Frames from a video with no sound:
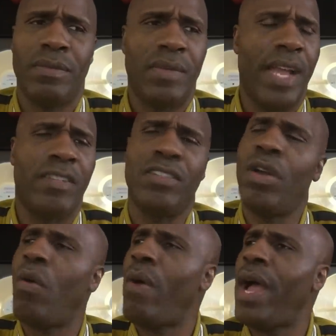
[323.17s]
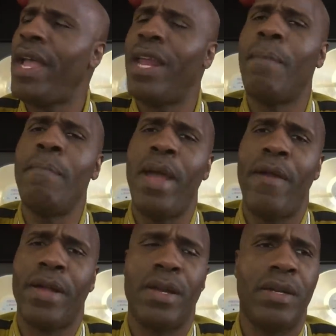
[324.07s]
There's nowhere in
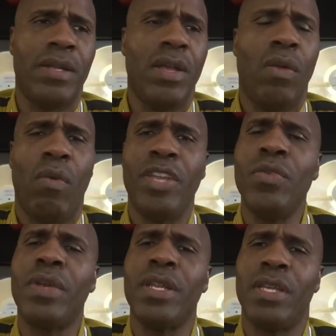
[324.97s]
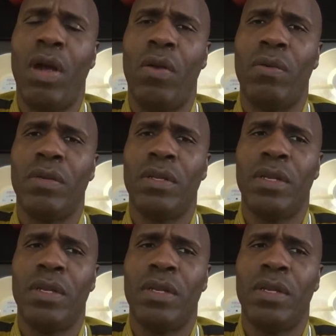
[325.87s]
America where you can go